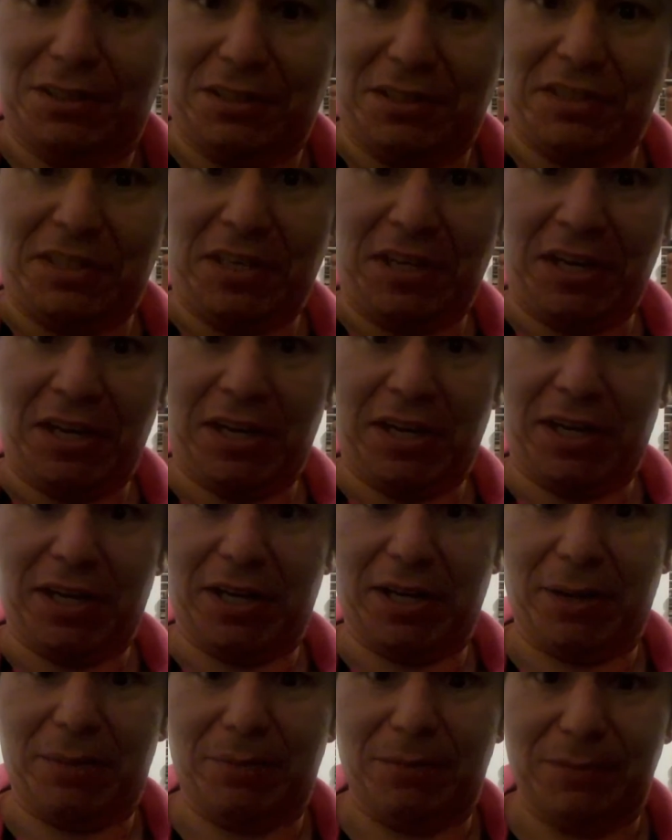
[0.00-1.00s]

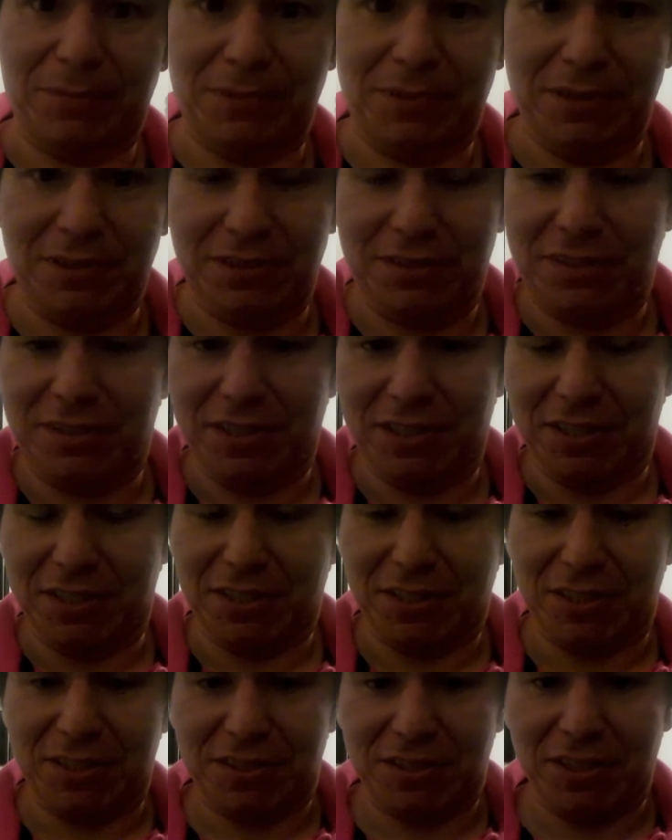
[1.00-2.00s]
damn, this
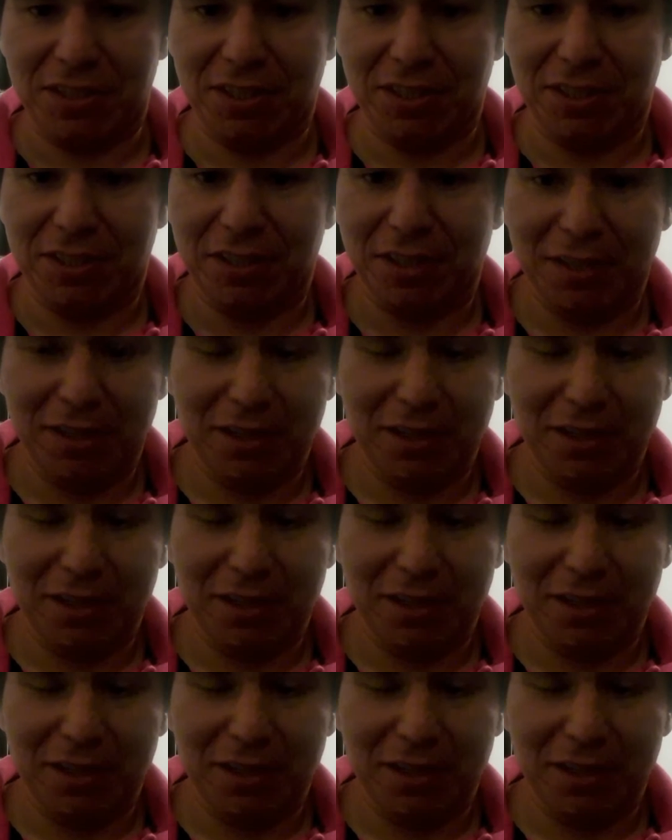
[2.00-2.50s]
is it.